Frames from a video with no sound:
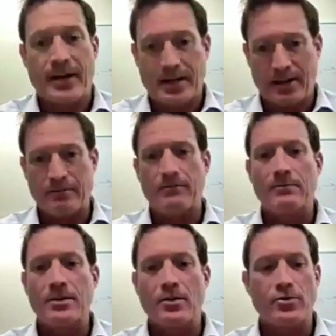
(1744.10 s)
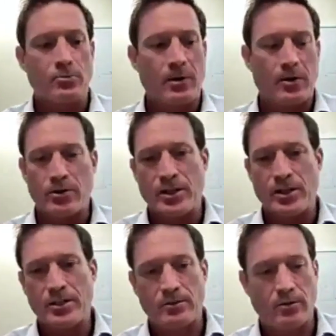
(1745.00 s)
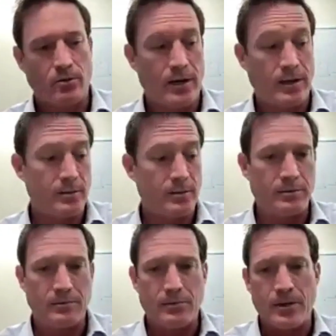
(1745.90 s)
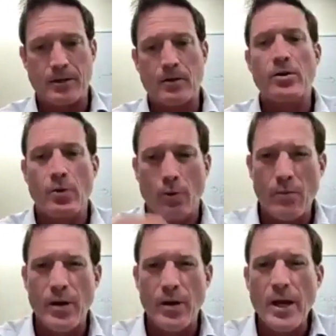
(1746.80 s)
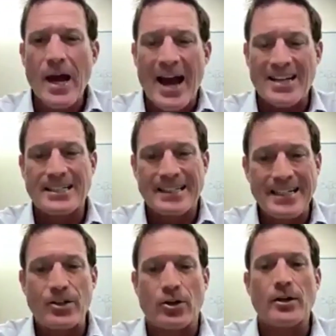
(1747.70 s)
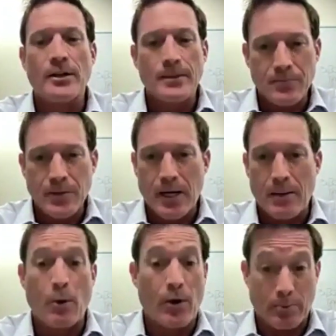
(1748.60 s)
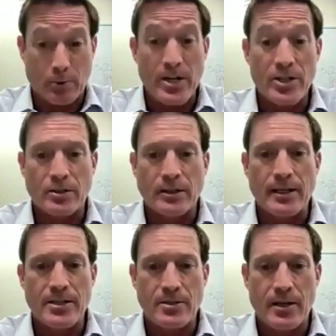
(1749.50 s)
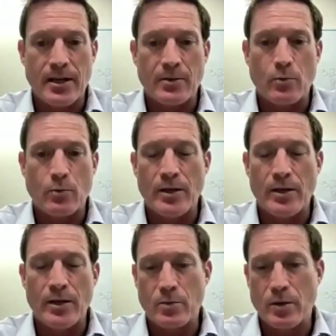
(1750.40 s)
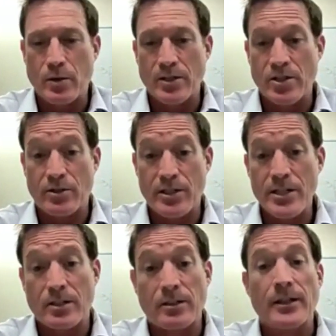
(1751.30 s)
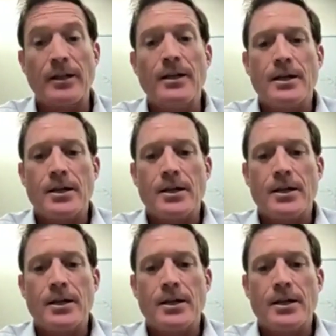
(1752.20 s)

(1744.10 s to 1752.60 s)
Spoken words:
then I can tune my organization correctly. But as a leader, both operationally as well as strategically,